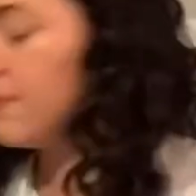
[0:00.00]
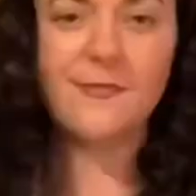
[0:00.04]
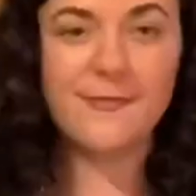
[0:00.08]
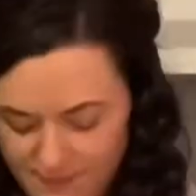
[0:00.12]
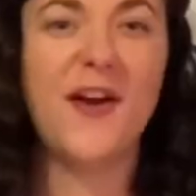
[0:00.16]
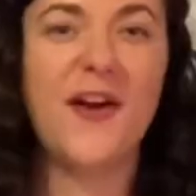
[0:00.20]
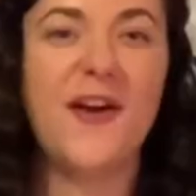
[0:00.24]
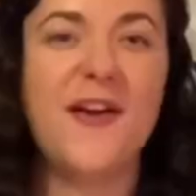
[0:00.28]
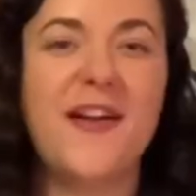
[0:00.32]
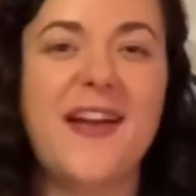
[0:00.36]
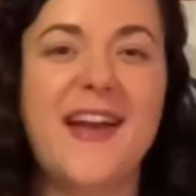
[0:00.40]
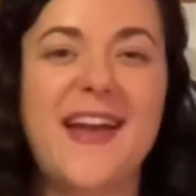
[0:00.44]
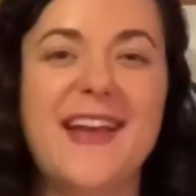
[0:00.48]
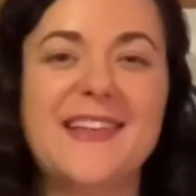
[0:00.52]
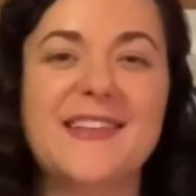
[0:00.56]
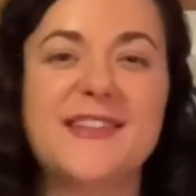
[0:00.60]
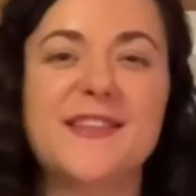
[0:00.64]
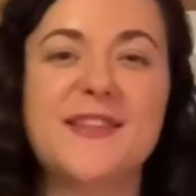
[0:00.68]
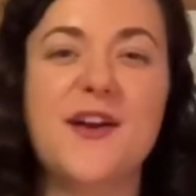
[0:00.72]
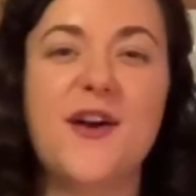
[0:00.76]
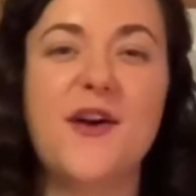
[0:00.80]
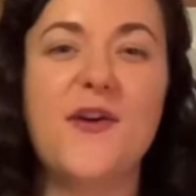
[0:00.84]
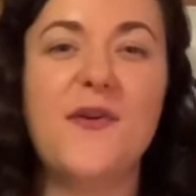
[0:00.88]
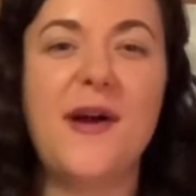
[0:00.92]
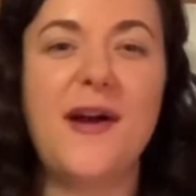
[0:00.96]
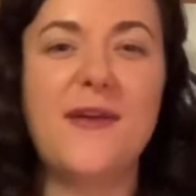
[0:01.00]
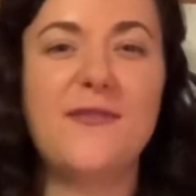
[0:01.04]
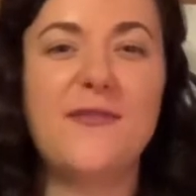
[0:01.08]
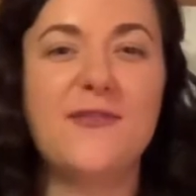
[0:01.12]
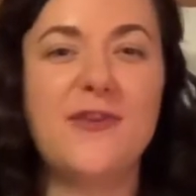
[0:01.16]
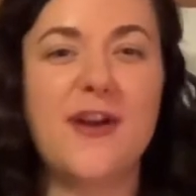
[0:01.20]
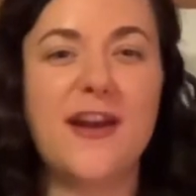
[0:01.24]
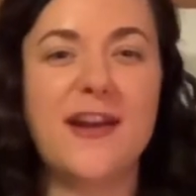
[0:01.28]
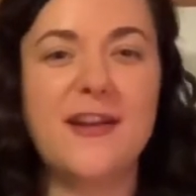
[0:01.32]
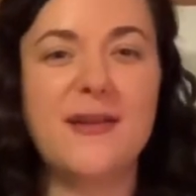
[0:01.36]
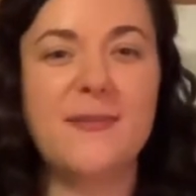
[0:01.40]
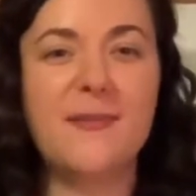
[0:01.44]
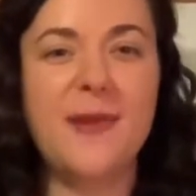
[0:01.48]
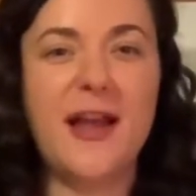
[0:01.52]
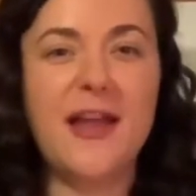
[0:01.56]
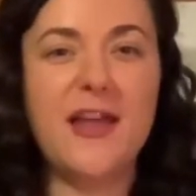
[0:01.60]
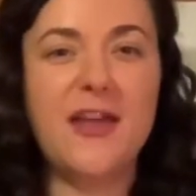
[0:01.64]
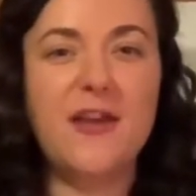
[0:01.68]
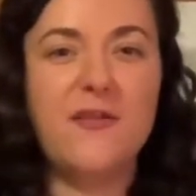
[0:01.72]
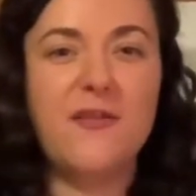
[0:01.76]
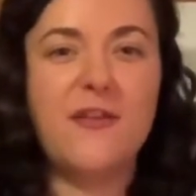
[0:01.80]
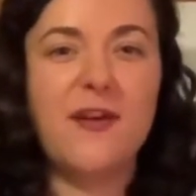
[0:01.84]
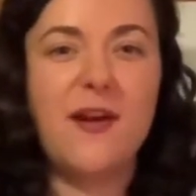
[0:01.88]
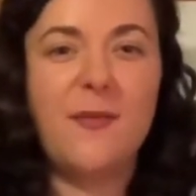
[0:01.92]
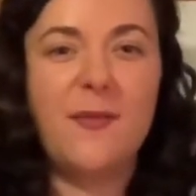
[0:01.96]
Okay, so I've grated my
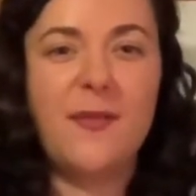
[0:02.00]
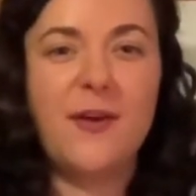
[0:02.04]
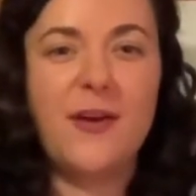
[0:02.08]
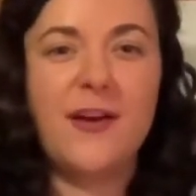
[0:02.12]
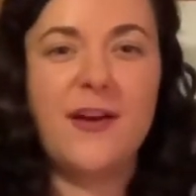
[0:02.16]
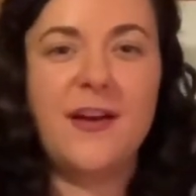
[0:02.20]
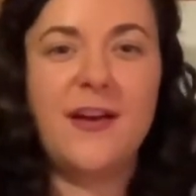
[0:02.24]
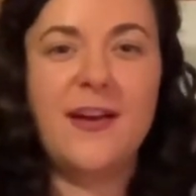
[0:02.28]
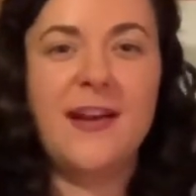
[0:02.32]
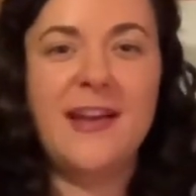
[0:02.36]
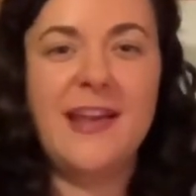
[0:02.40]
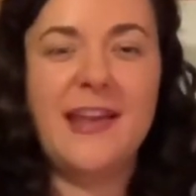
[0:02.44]
cucumber.